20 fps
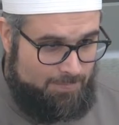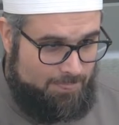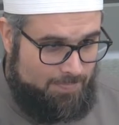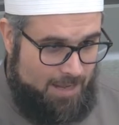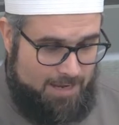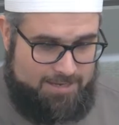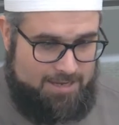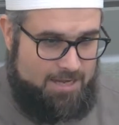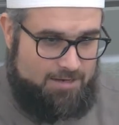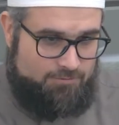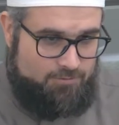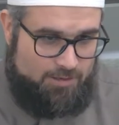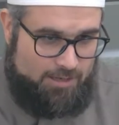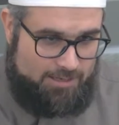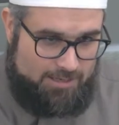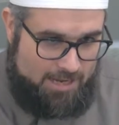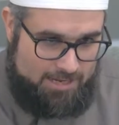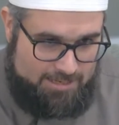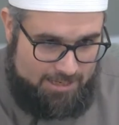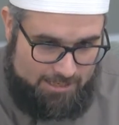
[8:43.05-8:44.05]
I
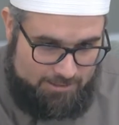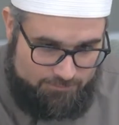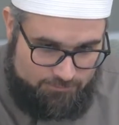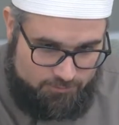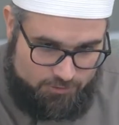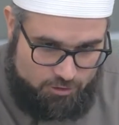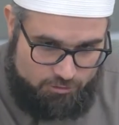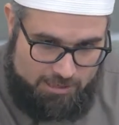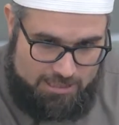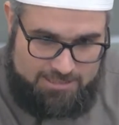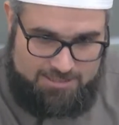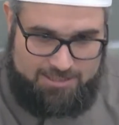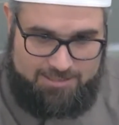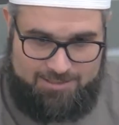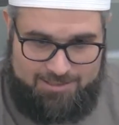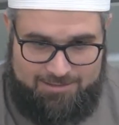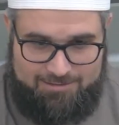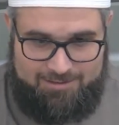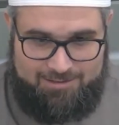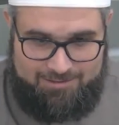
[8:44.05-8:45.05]
can't correct it
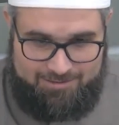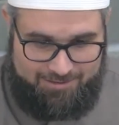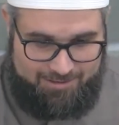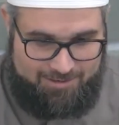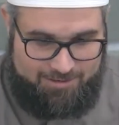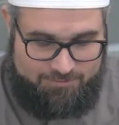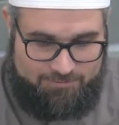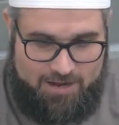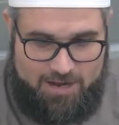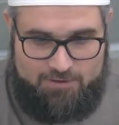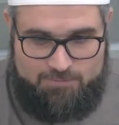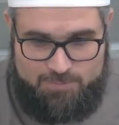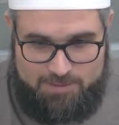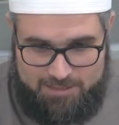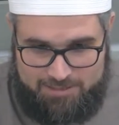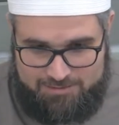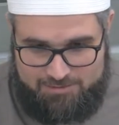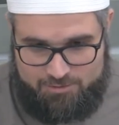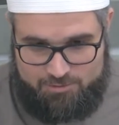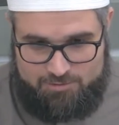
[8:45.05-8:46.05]
in a 5
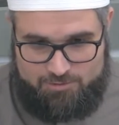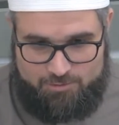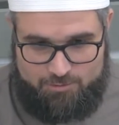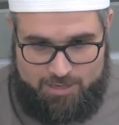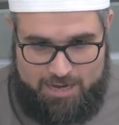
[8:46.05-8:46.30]
minute or